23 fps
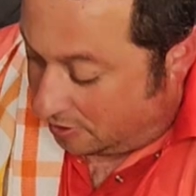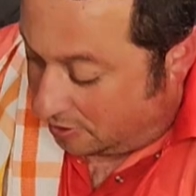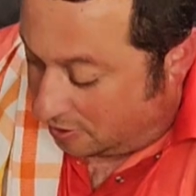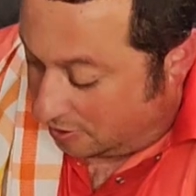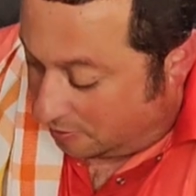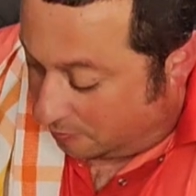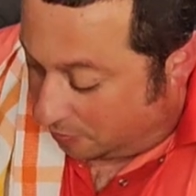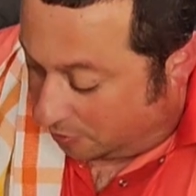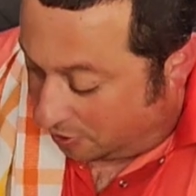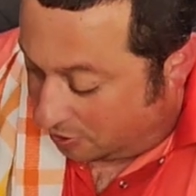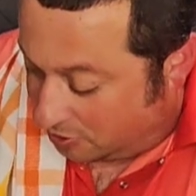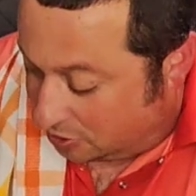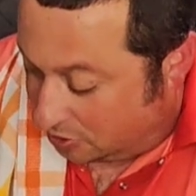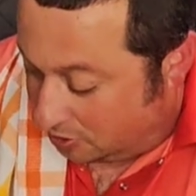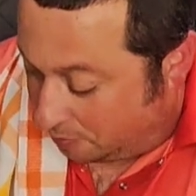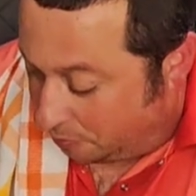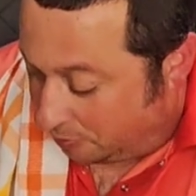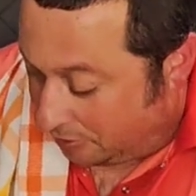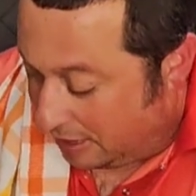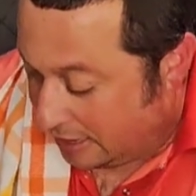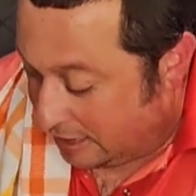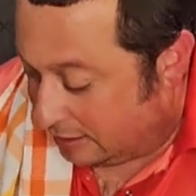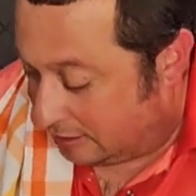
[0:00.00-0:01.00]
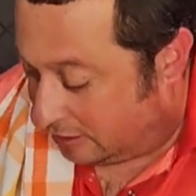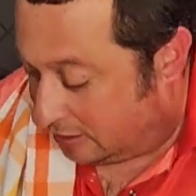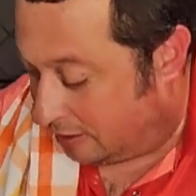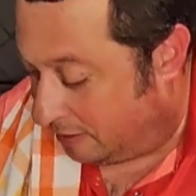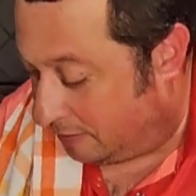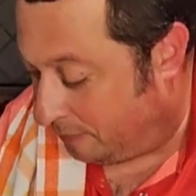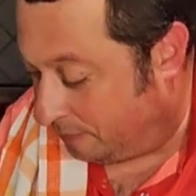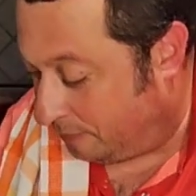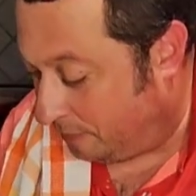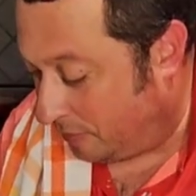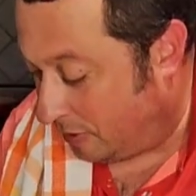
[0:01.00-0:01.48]
parts of the plant
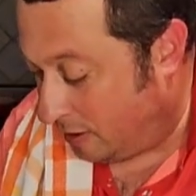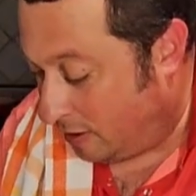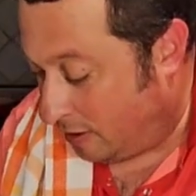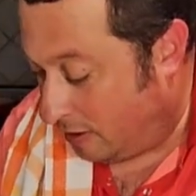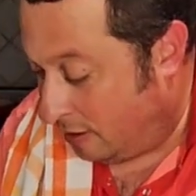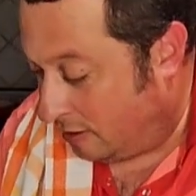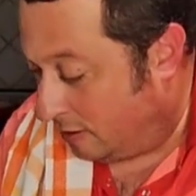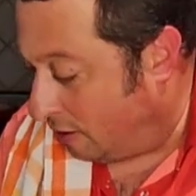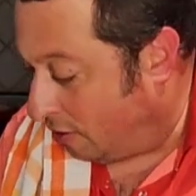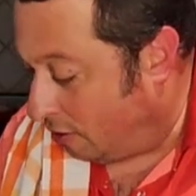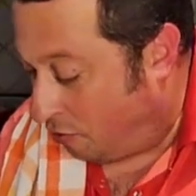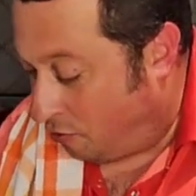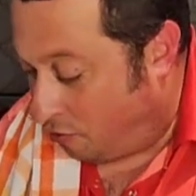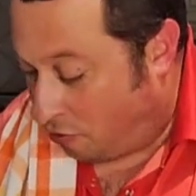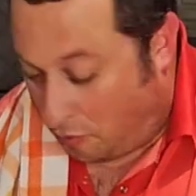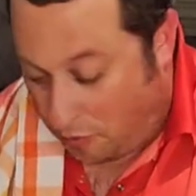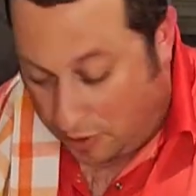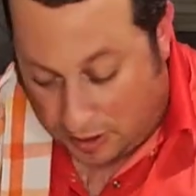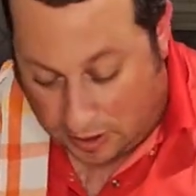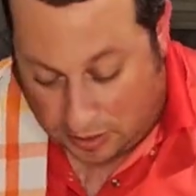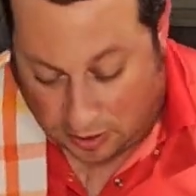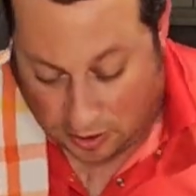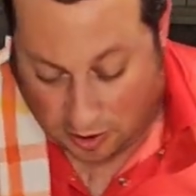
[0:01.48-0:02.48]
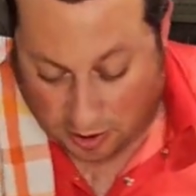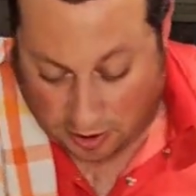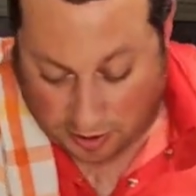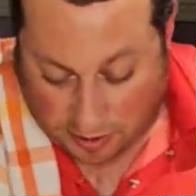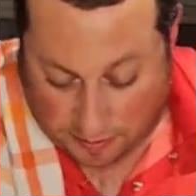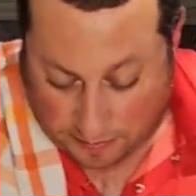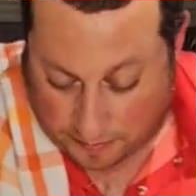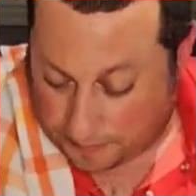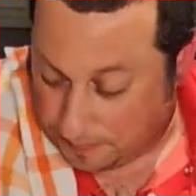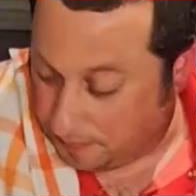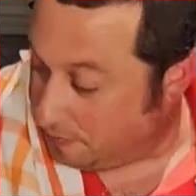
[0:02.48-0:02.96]
that are growing in the garden.
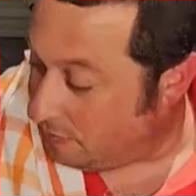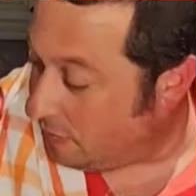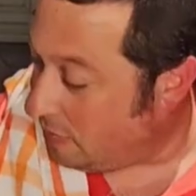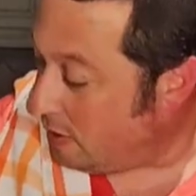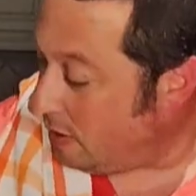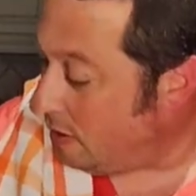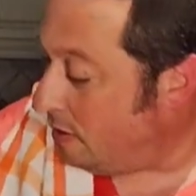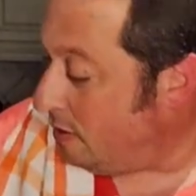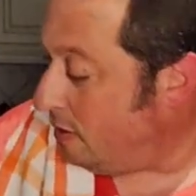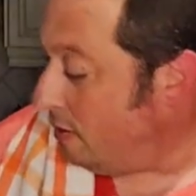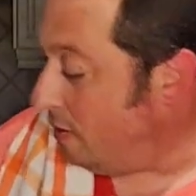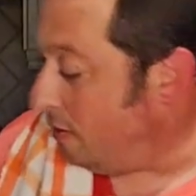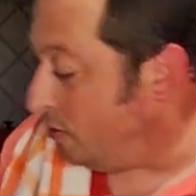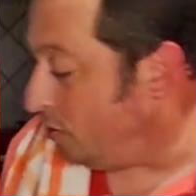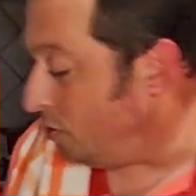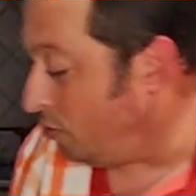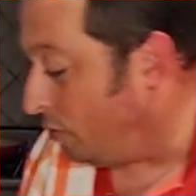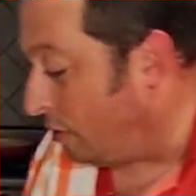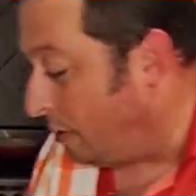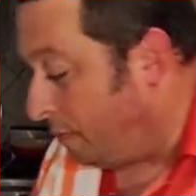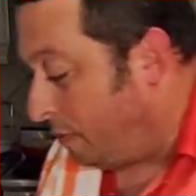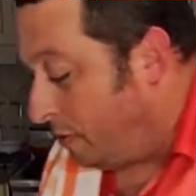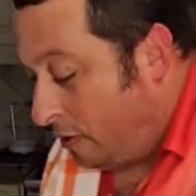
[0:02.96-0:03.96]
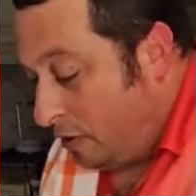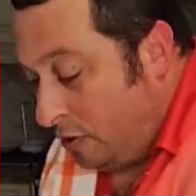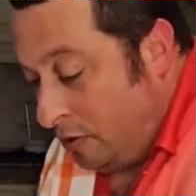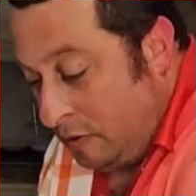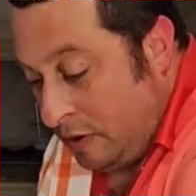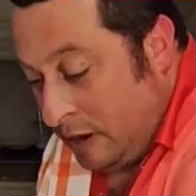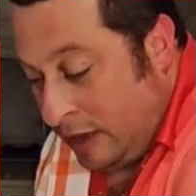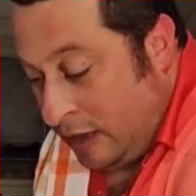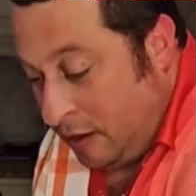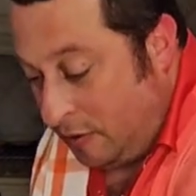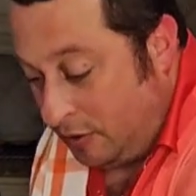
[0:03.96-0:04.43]
So what I'm going to do
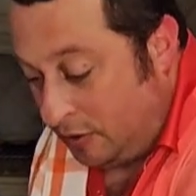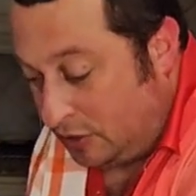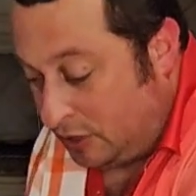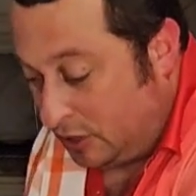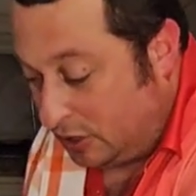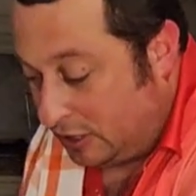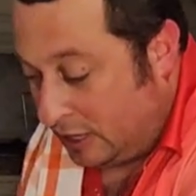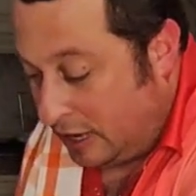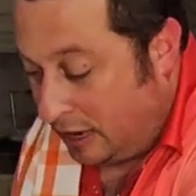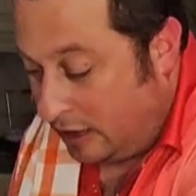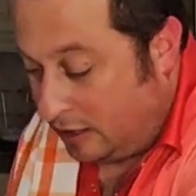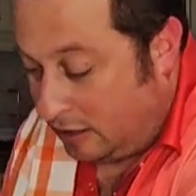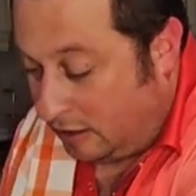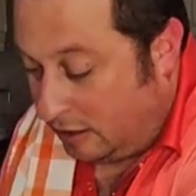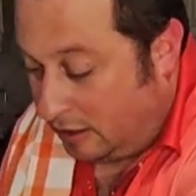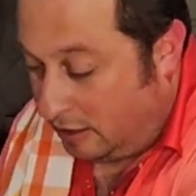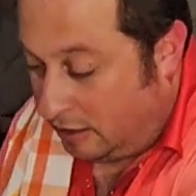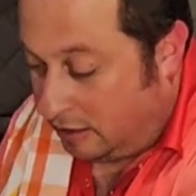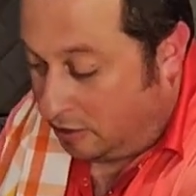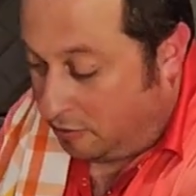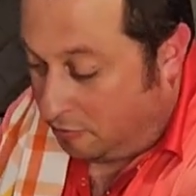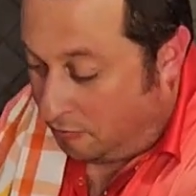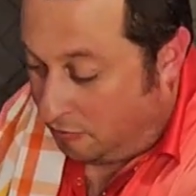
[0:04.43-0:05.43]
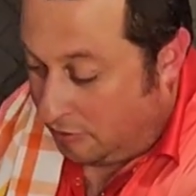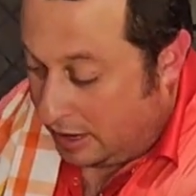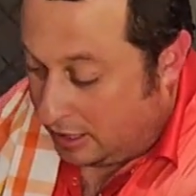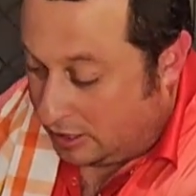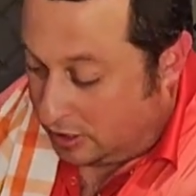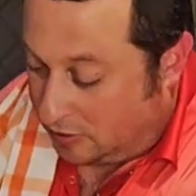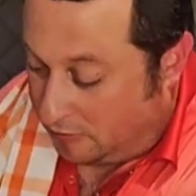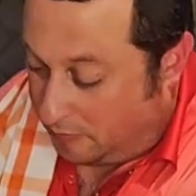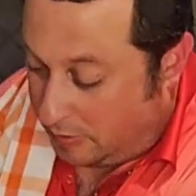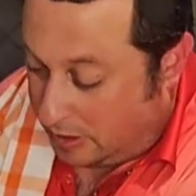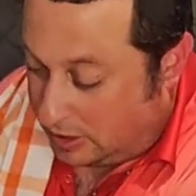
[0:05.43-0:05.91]
now is just take the rest
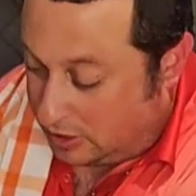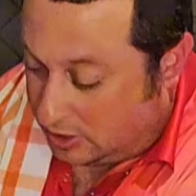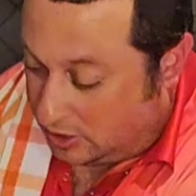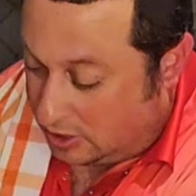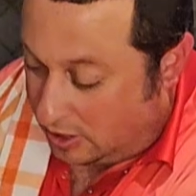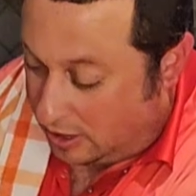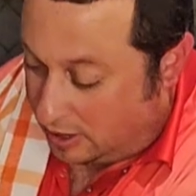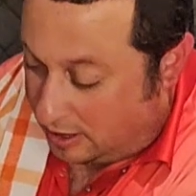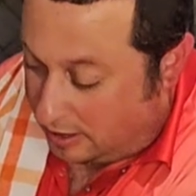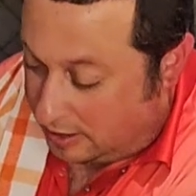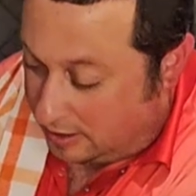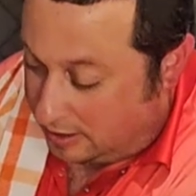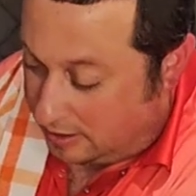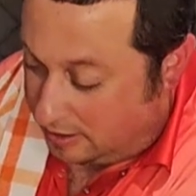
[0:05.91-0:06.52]
of my stock,